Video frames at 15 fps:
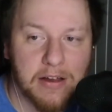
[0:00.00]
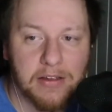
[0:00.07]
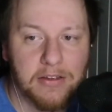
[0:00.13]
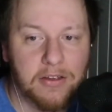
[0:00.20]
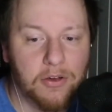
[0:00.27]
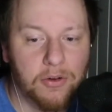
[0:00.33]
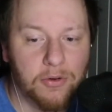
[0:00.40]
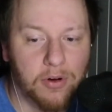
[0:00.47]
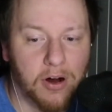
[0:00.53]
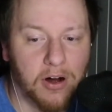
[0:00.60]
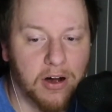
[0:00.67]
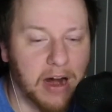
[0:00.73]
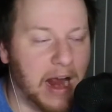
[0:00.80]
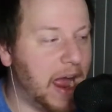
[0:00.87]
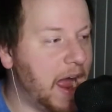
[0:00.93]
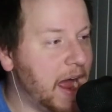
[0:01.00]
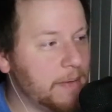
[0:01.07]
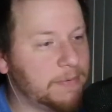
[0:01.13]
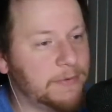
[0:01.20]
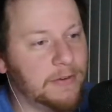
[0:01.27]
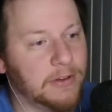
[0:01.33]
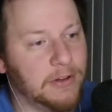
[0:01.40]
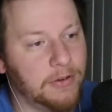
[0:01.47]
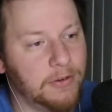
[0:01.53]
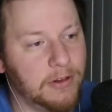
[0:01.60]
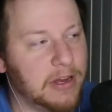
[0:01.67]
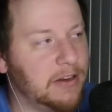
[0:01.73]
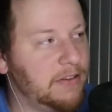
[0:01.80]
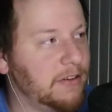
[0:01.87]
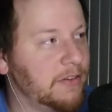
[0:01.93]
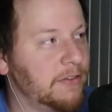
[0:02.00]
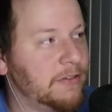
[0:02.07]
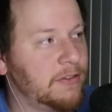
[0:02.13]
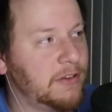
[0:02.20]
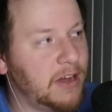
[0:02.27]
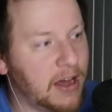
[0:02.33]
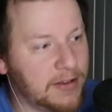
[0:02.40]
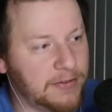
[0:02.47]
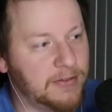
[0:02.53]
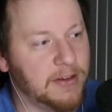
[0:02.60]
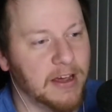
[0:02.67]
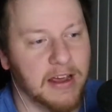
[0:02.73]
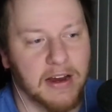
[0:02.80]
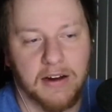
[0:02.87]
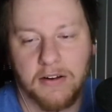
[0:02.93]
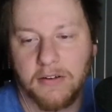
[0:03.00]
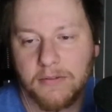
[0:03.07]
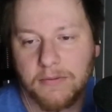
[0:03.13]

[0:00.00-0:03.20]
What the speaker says: You are absolutely disgusting.